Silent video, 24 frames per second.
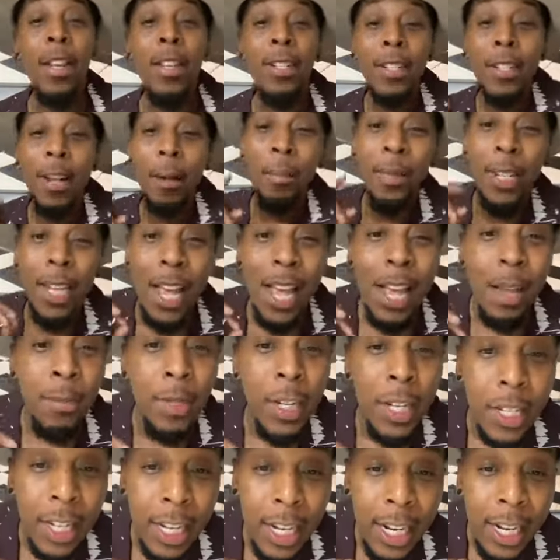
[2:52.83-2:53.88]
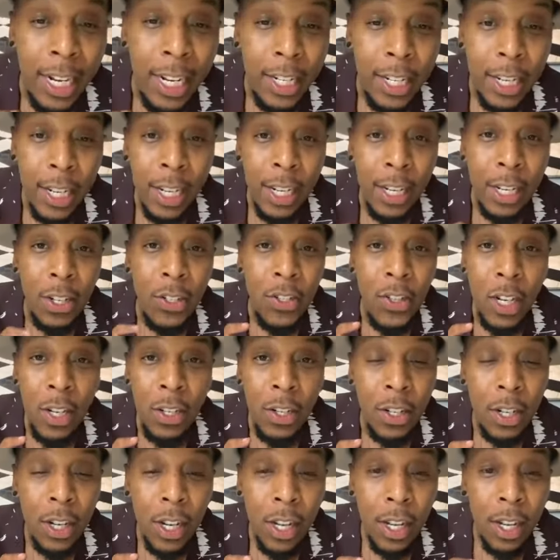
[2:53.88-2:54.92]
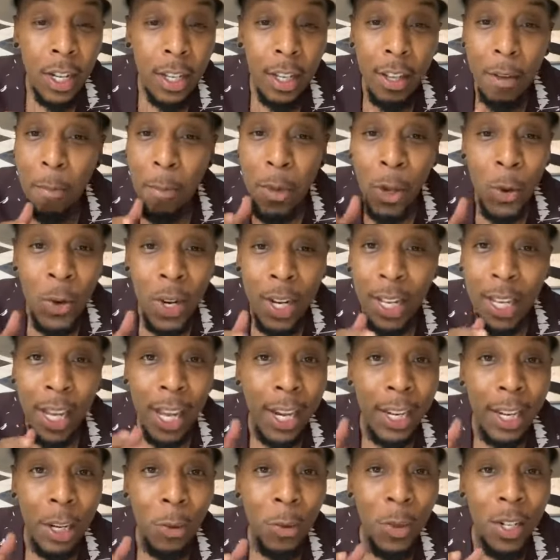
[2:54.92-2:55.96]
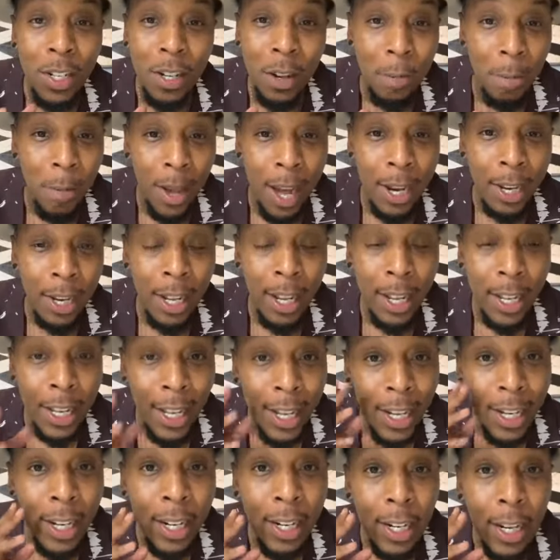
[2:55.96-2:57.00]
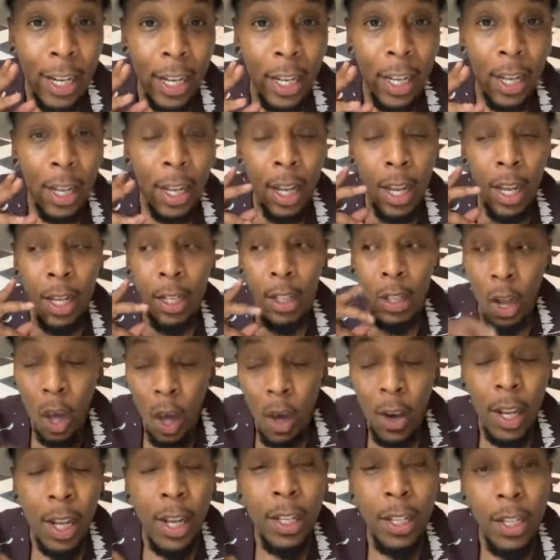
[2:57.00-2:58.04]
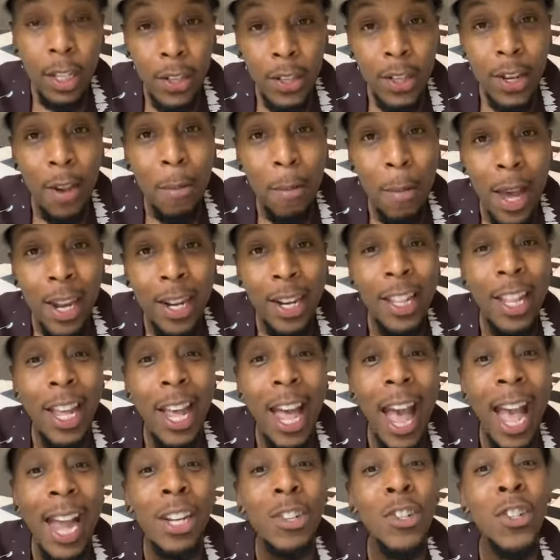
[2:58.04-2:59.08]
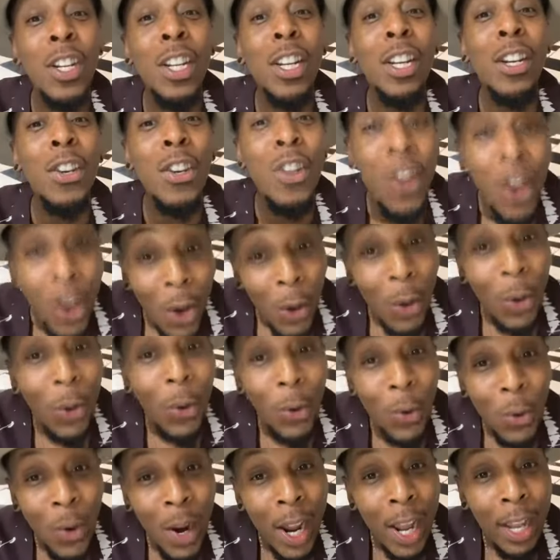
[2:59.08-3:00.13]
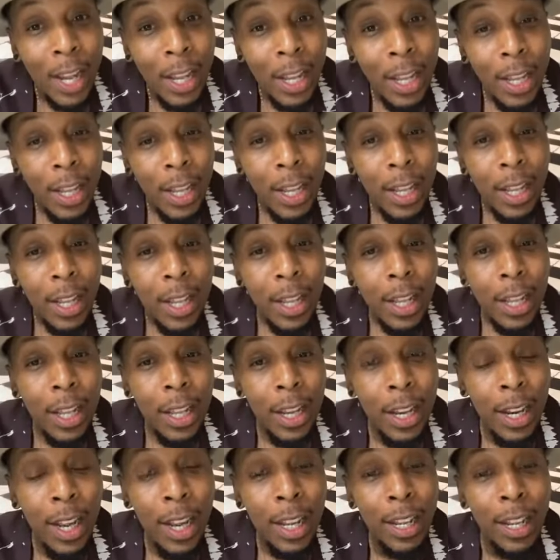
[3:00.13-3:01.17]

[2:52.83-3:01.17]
And sometimes it's easy as just communicating with somebody and getting, uh, talking to somebody that actually know, right? you